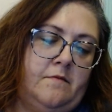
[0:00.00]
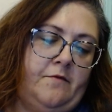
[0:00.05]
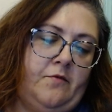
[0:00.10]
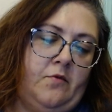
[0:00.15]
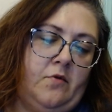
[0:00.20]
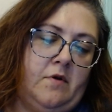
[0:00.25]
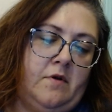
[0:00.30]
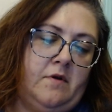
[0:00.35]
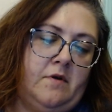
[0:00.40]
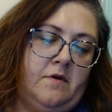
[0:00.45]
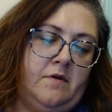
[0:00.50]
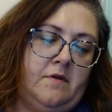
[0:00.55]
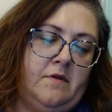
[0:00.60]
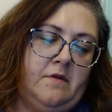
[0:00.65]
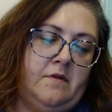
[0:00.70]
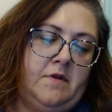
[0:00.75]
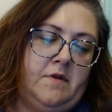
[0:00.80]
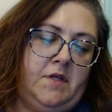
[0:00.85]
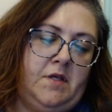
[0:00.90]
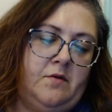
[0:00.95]
for
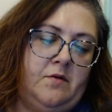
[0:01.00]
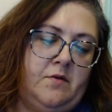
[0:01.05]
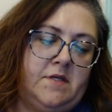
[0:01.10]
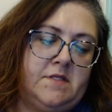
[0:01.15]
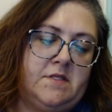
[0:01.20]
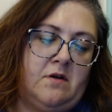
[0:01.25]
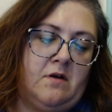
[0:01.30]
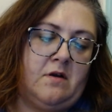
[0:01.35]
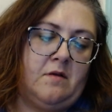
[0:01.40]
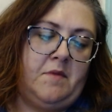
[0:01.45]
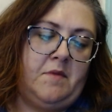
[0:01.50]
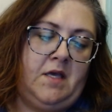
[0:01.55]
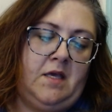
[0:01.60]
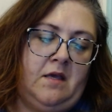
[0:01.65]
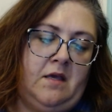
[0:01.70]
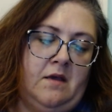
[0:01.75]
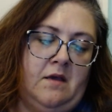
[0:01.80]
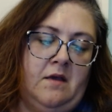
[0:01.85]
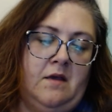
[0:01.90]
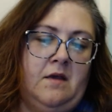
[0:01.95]
the U.S.
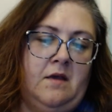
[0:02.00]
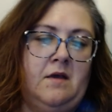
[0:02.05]
Army,